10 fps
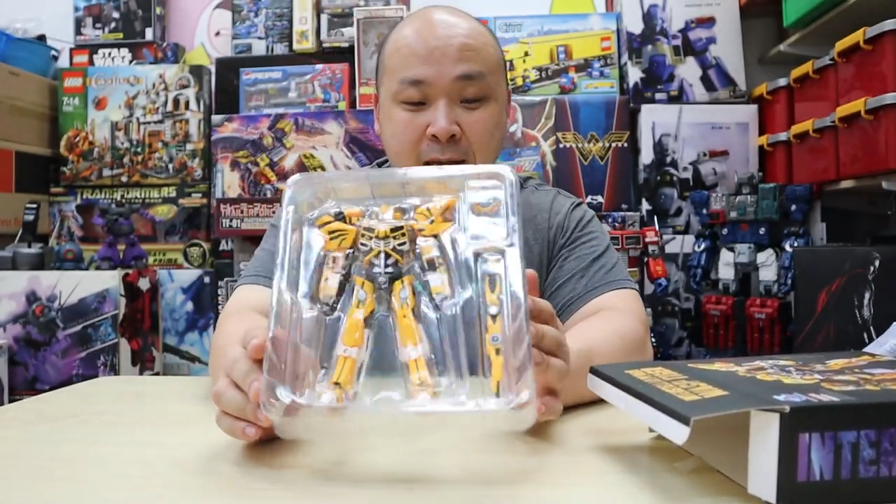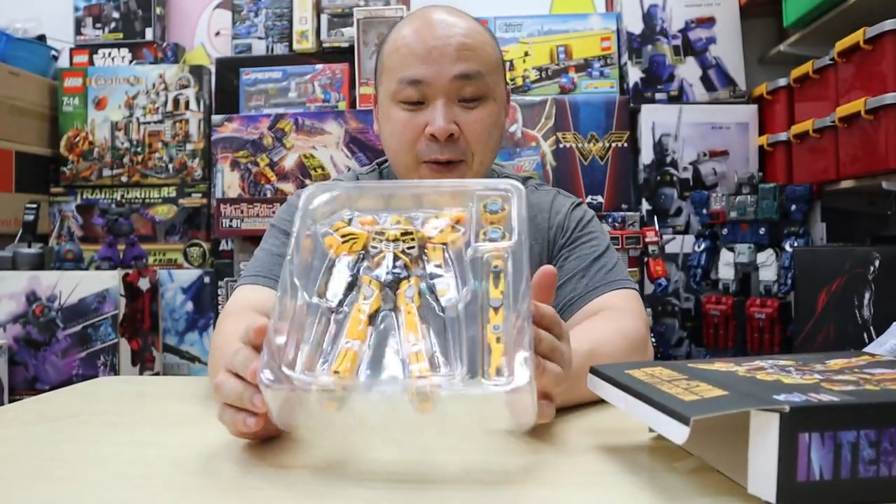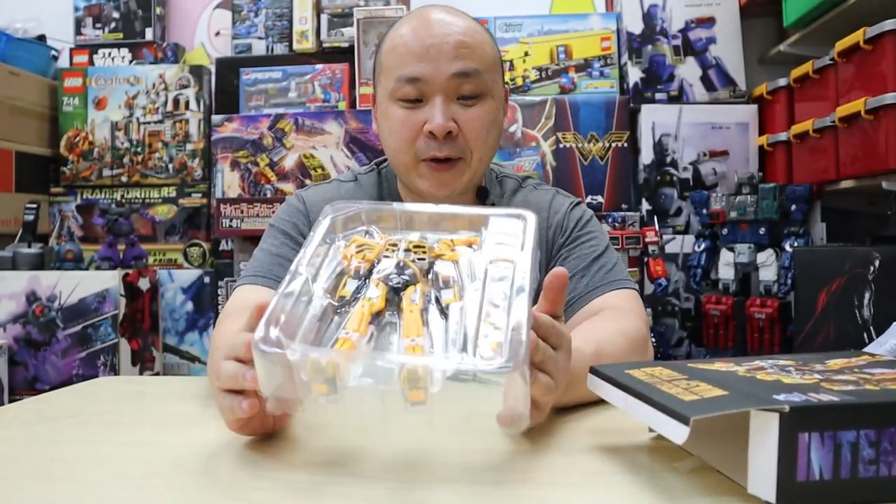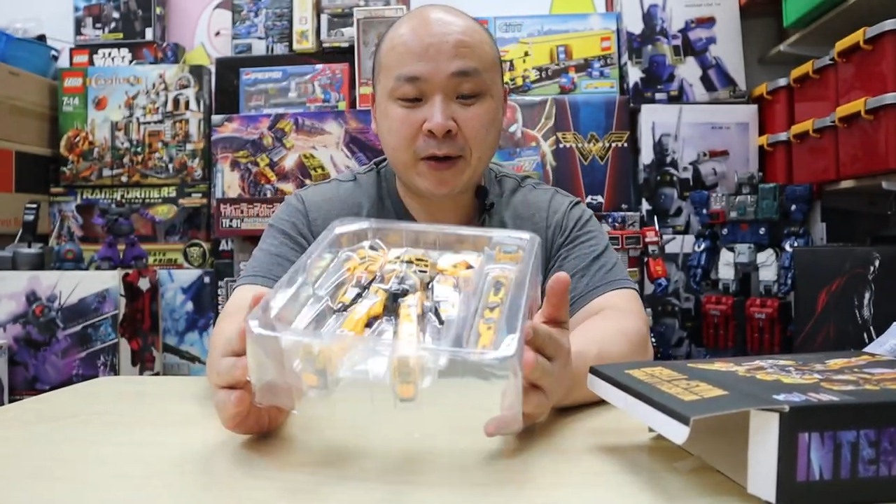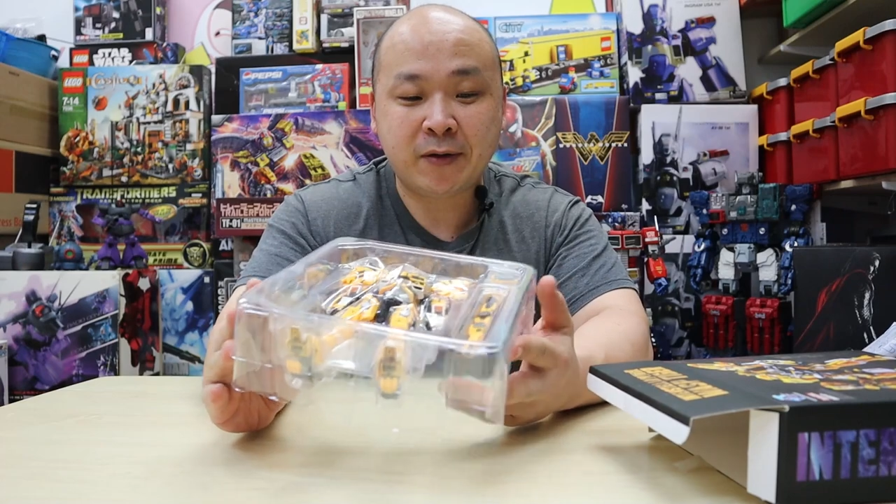
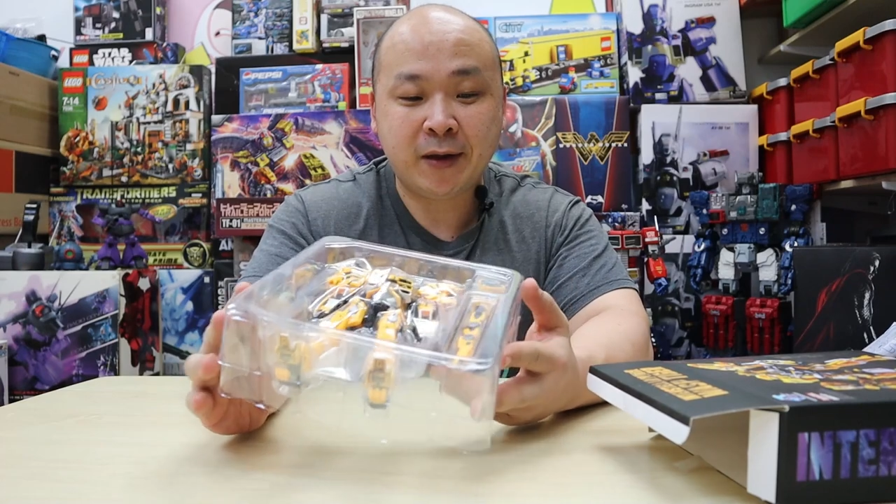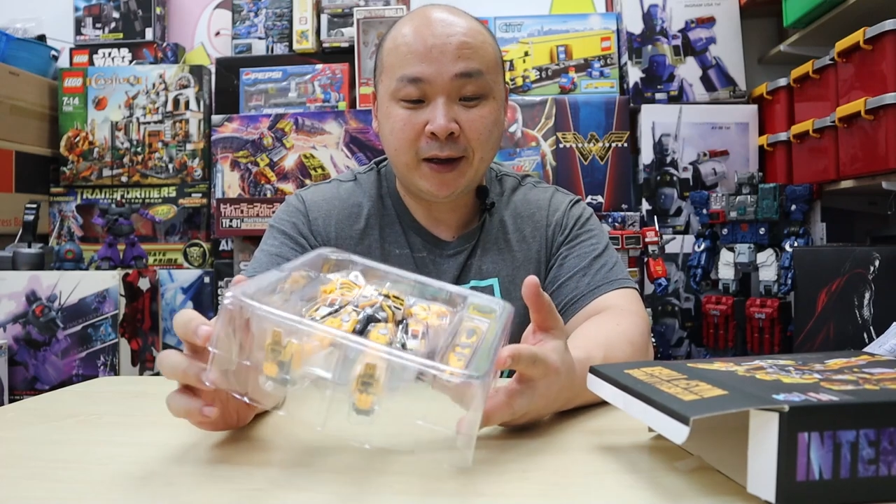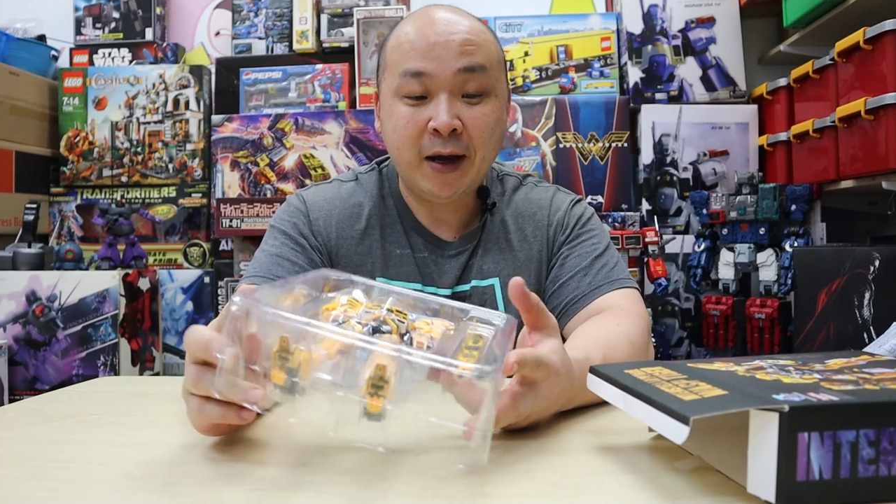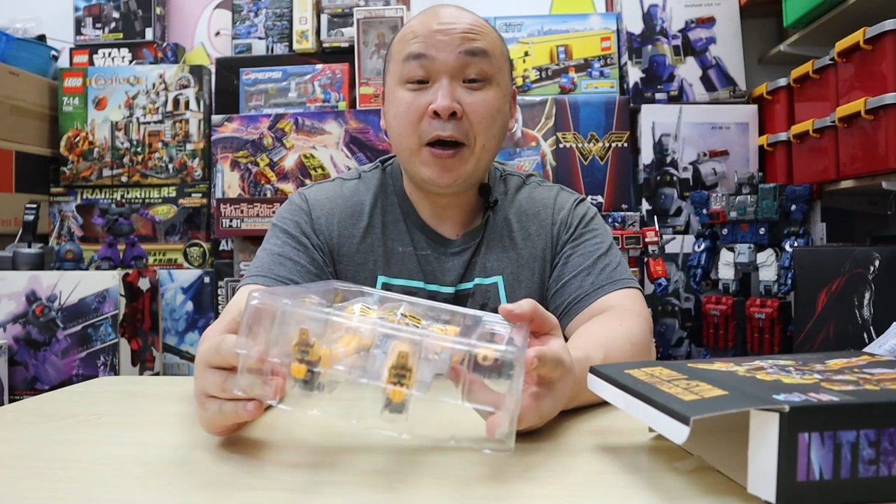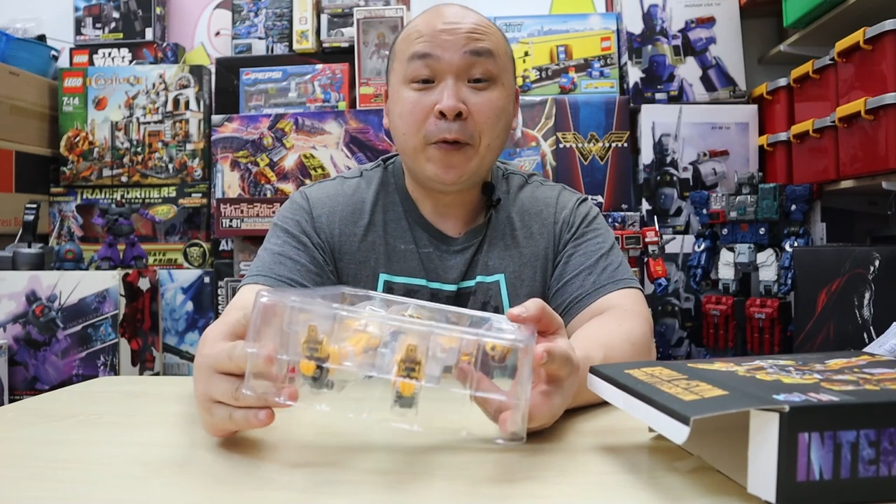And we're going to
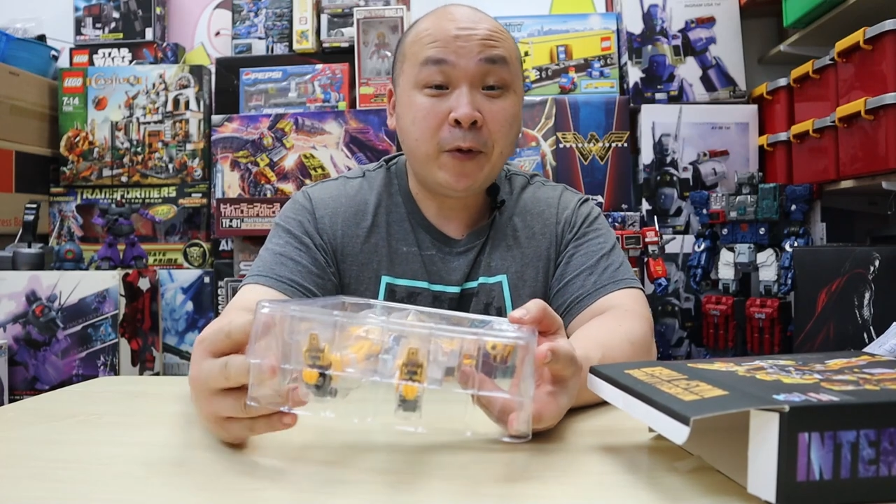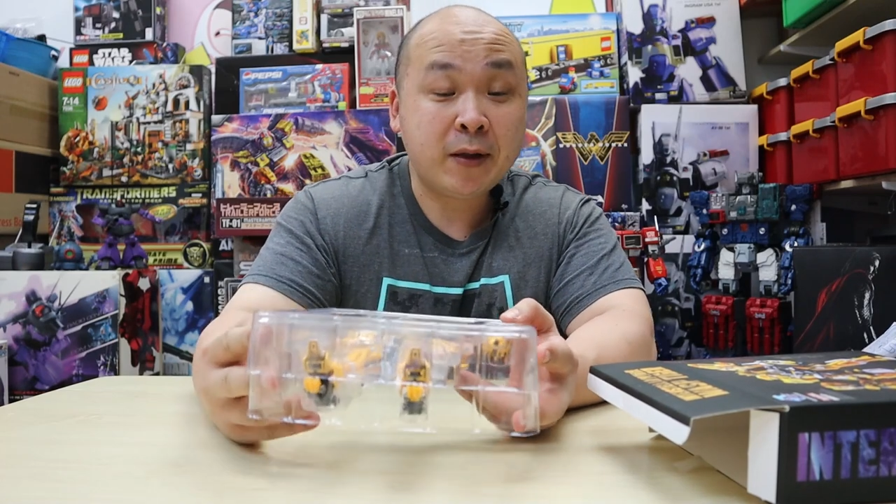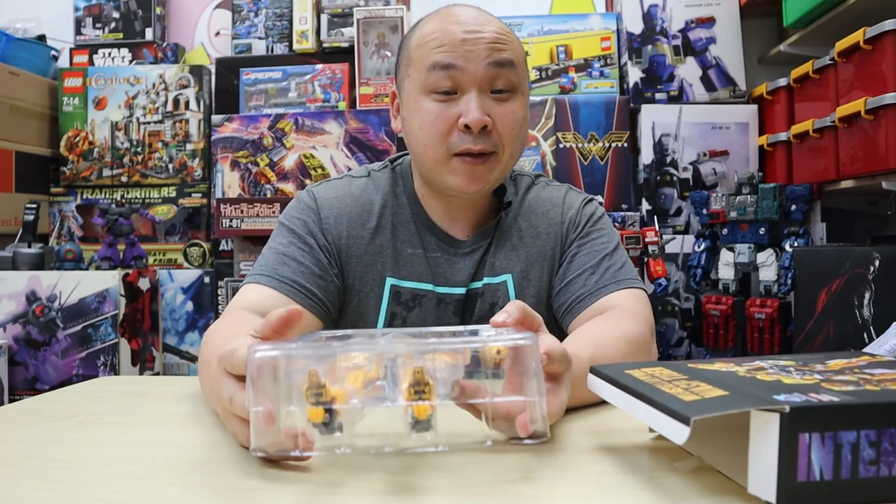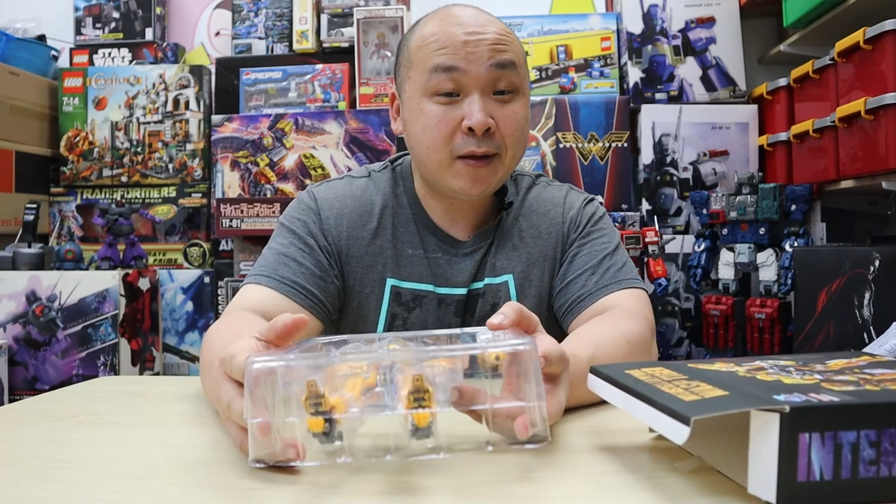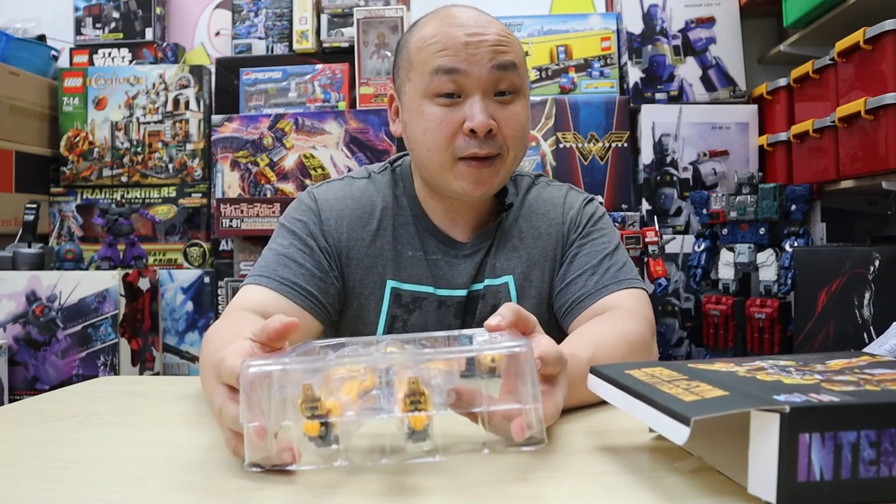see
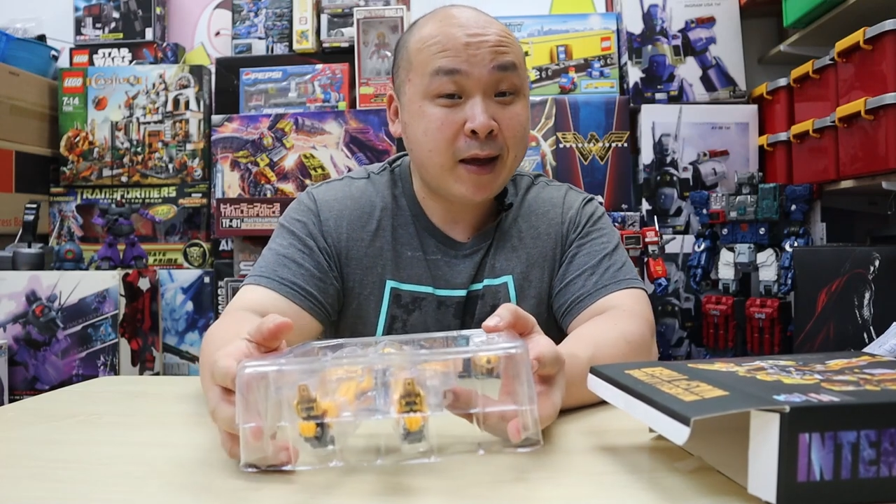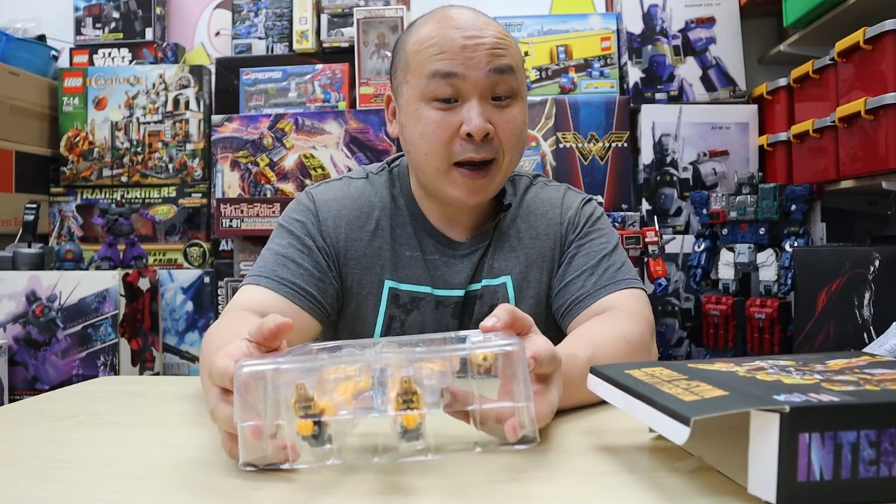what this